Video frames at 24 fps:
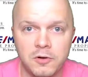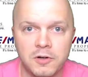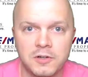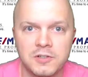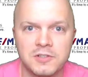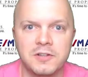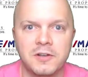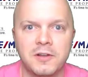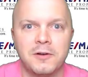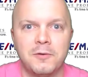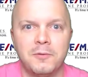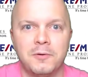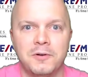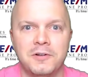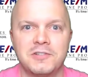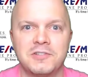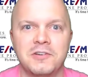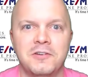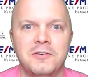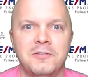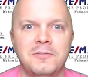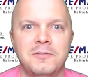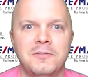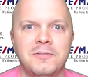so I don't want to
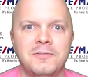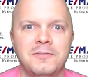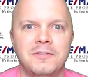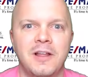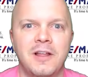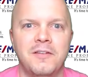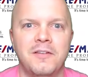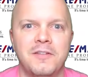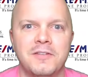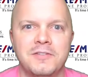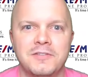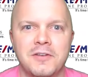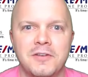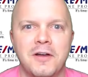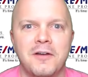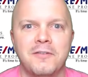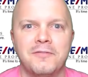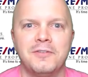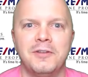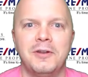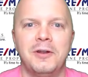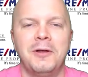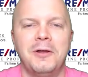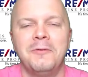show a lot of this off,
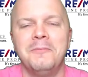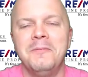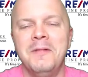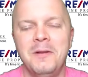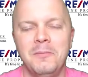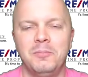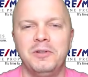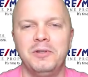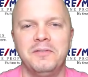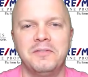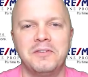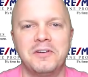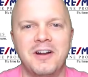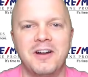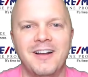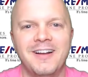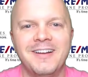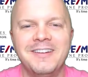believe it or not.